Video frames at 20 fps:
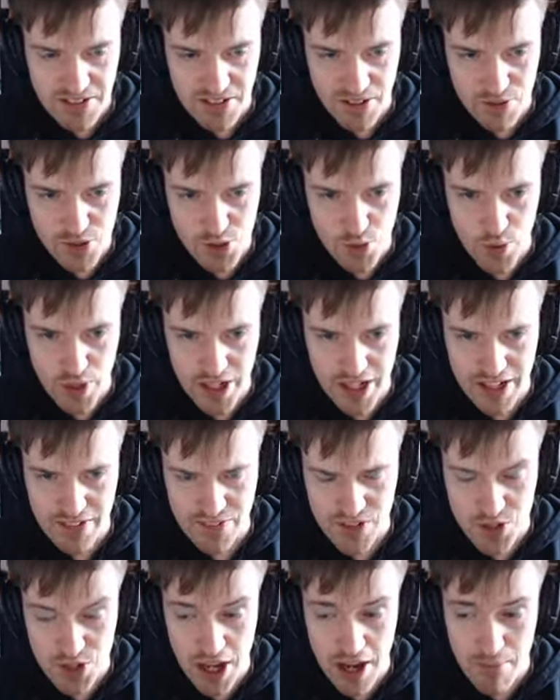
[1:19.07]
That was quick.
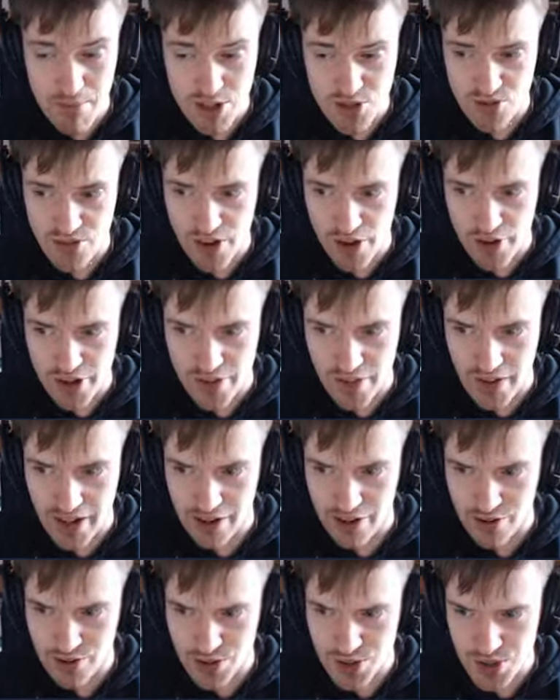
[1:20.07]
This game is very
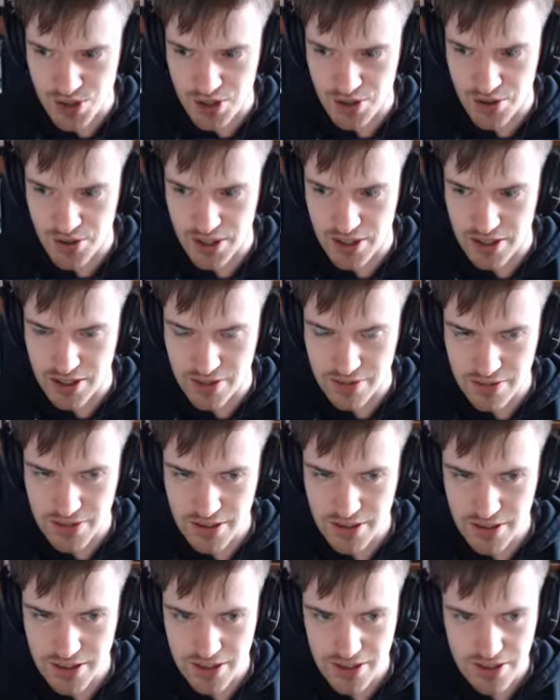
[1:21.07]
loud, so yeah.
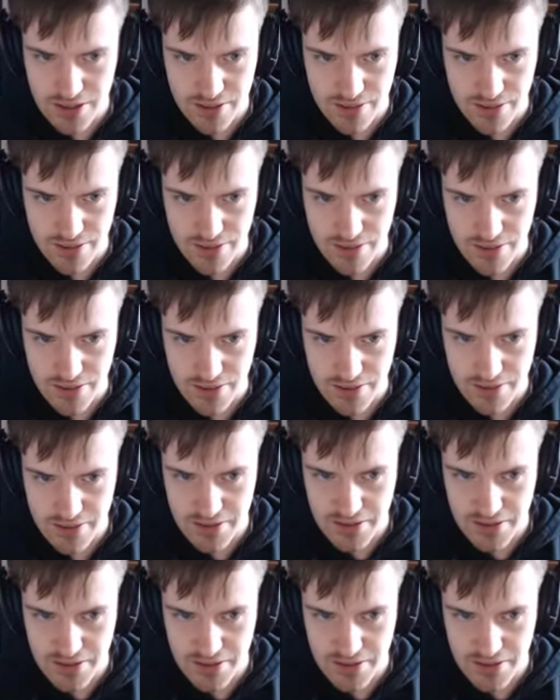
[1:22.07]
Right.